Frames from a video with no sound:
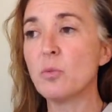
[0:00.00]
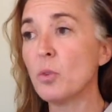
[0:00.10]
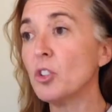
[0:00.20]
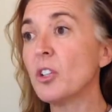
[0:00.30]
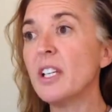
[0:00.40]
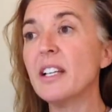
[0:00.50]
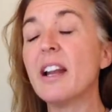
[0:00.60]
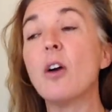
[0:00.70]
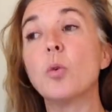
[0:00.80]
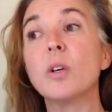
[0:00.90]
and we're looking at
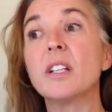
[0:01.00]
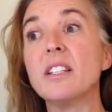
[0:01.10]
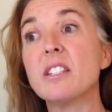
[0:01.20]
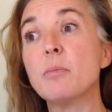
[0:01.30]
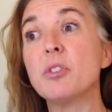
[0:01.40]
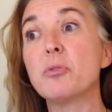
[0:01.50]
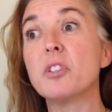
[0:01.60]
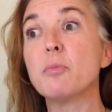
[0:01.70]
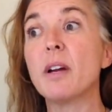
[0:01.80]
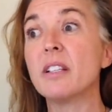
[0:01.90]
how quickly someone's
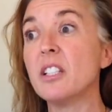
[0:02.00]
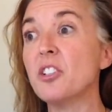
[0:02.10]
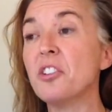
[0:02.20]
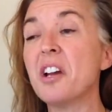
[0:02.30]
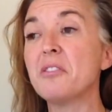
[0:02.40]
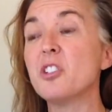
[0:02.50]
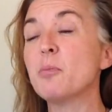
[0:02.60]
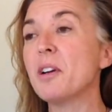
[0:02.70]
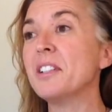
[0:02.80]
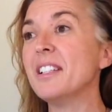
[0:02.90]
responding or not
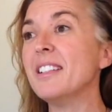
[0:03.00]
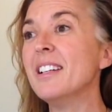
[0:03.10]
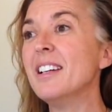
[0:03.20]
responding,